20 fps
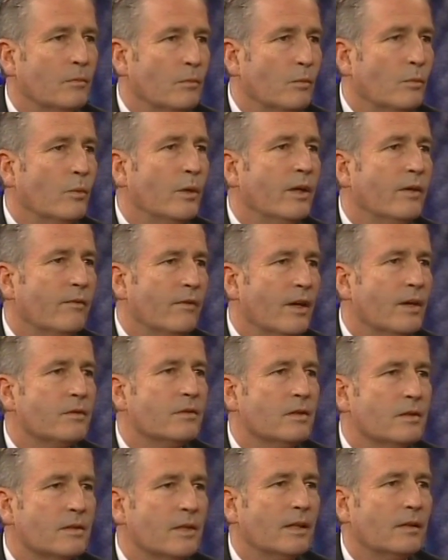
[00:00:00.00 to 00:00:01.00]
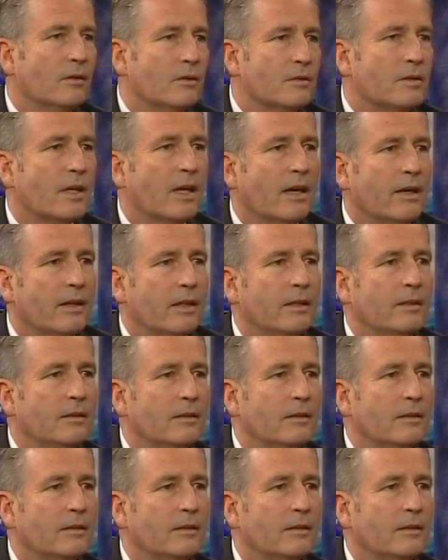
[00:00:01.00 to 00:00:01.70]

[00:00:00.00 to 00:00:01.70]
reinvest in St. Louis County.